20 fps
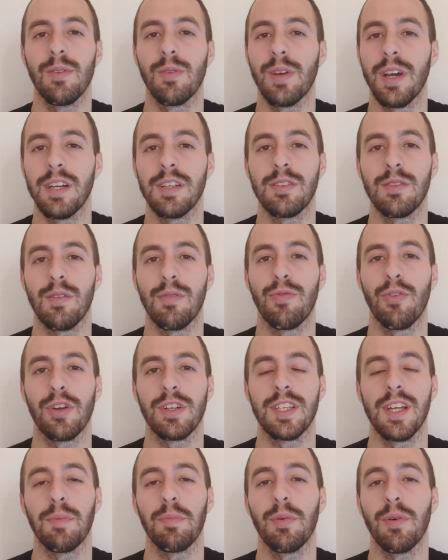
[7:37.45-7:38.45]
Okay, so for
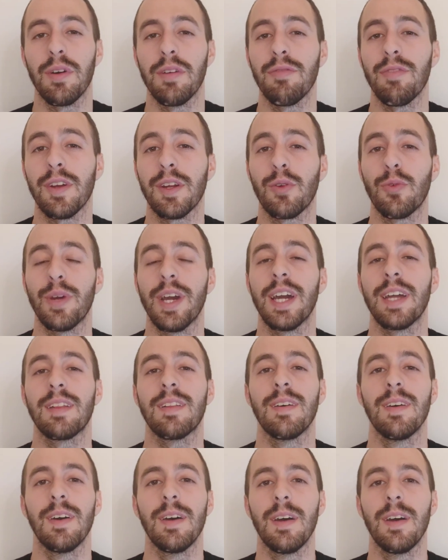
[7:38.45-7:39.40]
example, if I create